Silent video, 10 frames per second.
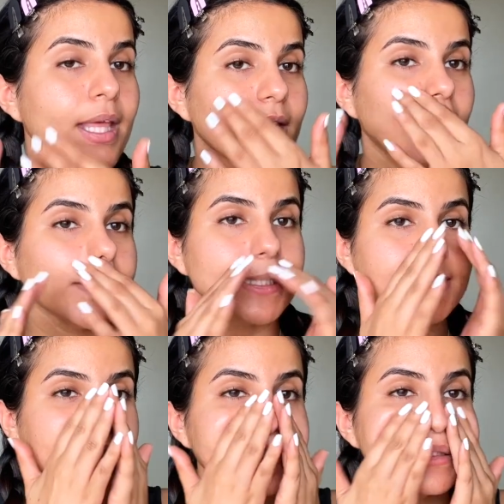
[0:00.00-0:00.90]
Now,
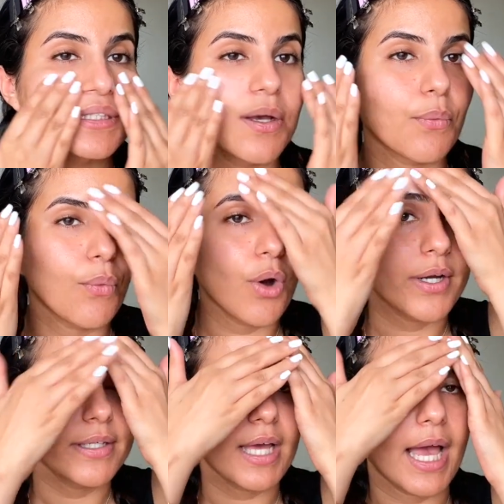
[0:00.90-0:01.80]
this is
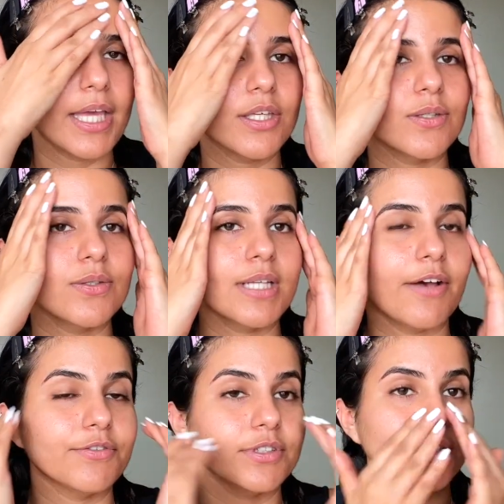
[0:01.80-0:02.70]
what I use
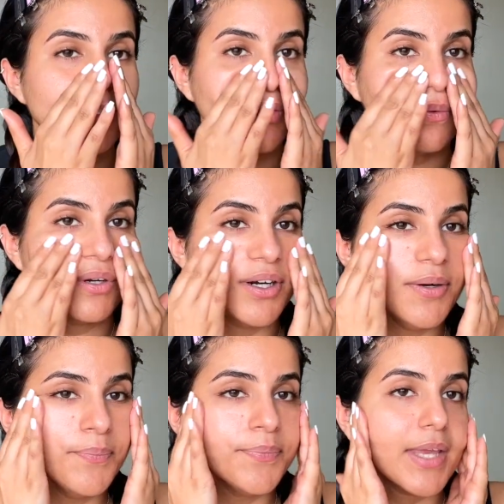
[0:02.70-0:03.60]
after the
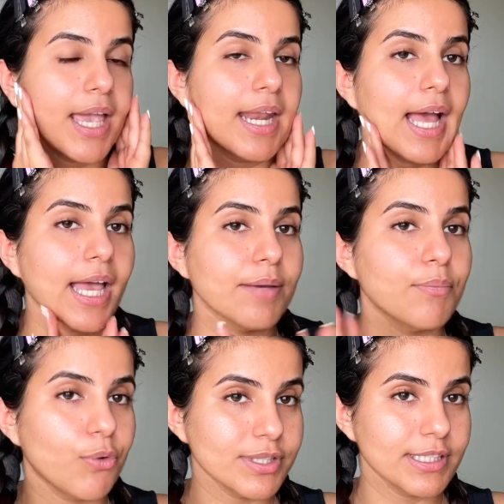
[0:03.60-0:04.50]
toner, and I
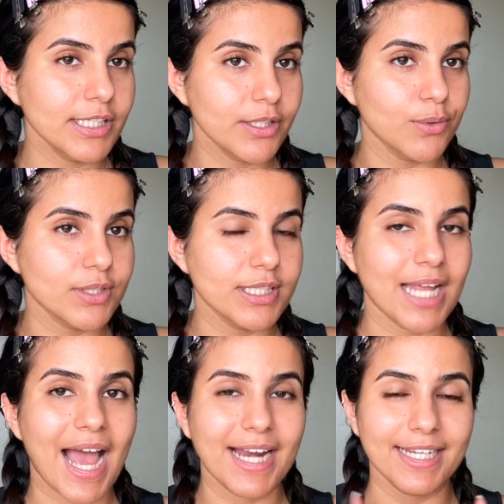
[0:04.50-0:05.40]
mostly use it
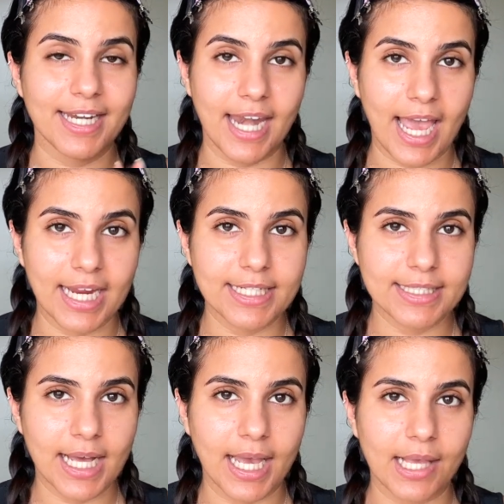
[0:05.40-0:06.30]
at night
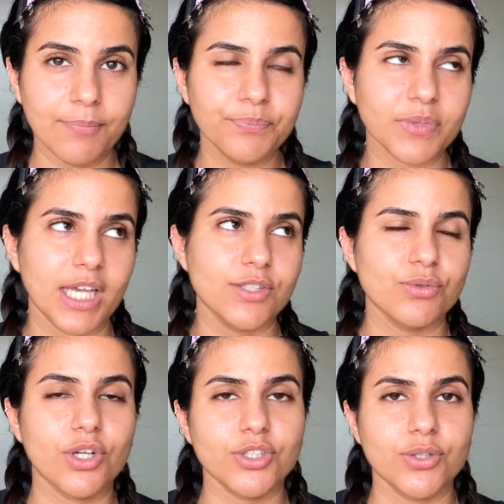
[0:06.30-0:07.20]
time. I do
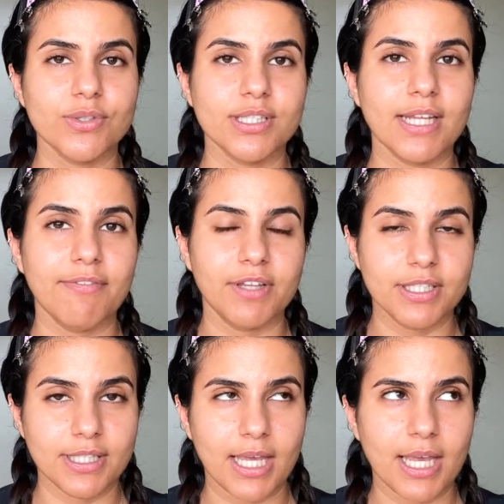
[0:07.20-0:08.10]
not use it in the
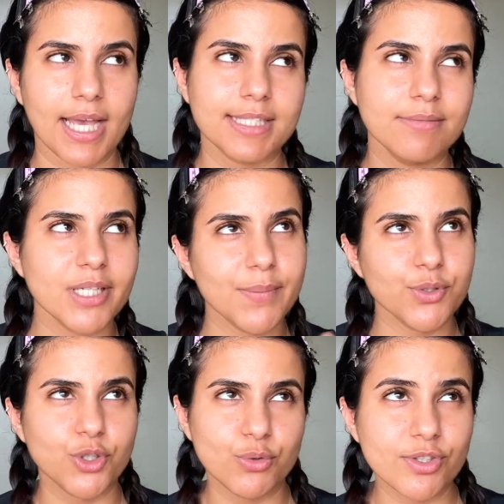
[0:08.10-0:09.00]
day. I
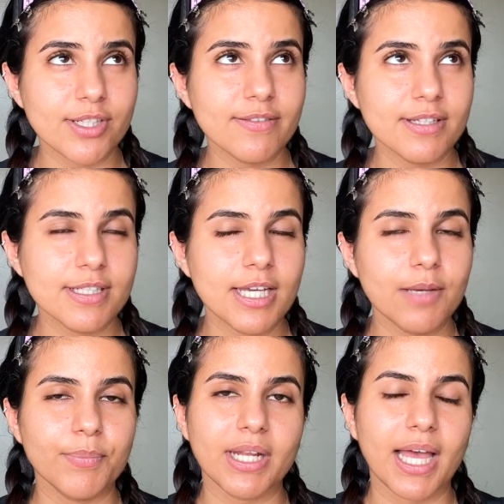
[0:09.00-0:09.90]
sometimes use it in the day,
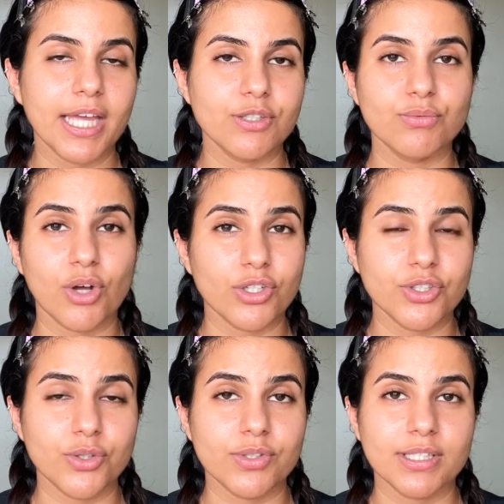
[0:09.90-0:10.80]
but I do not
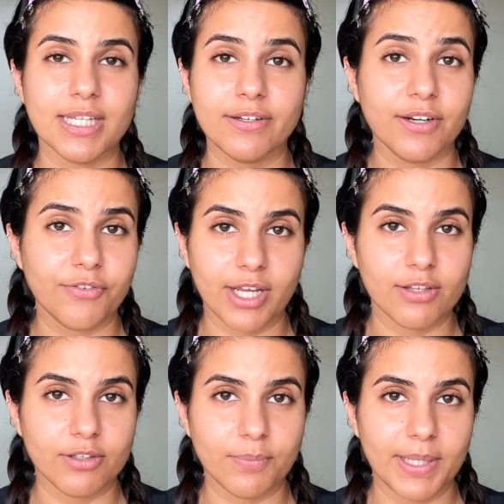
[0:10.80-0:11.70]
use it on a
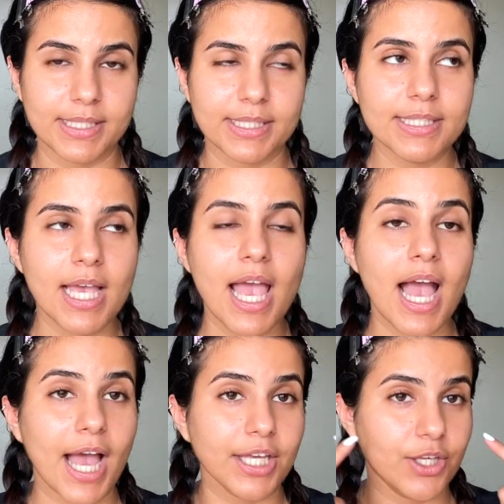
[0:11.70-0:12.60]
regular basis.
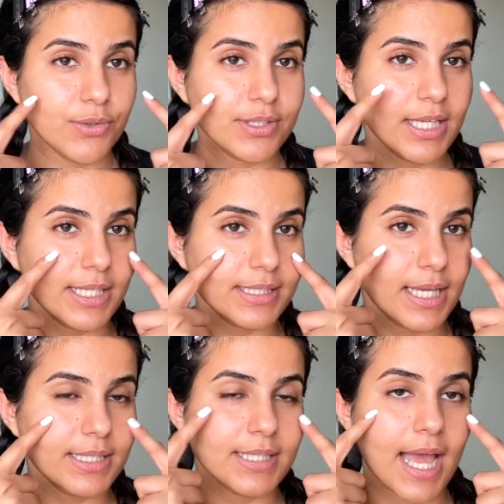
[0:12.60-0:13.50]
I use the
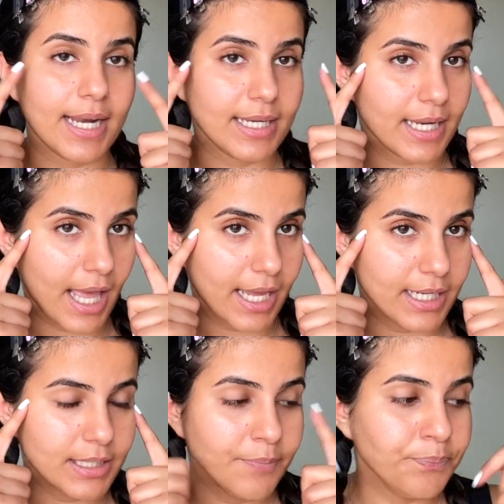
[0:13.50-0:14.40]
essence at night,